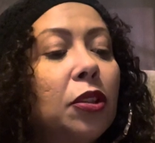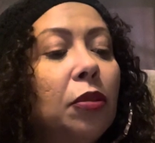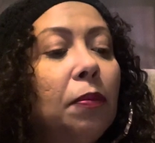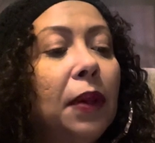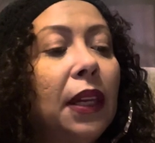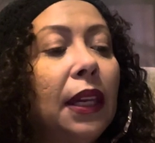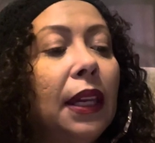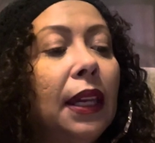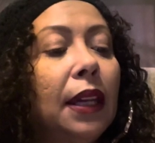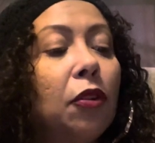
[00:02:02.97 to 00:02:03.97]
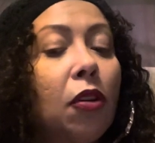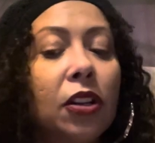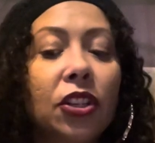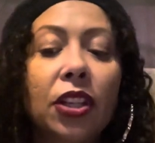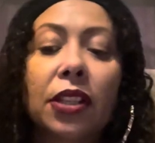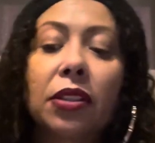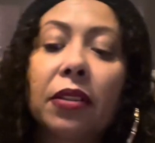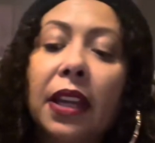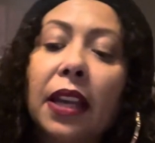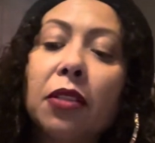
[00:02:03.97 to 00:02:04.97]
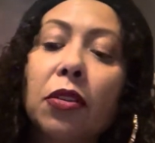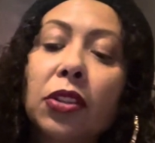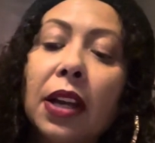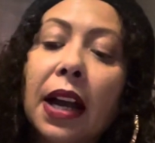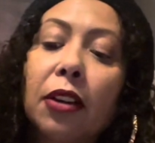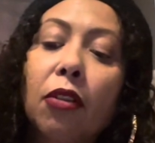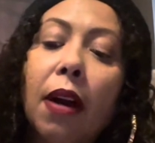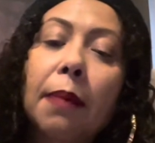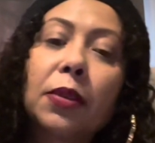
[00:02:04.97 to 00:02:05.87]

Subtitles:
to be cautious, okay? You also got crop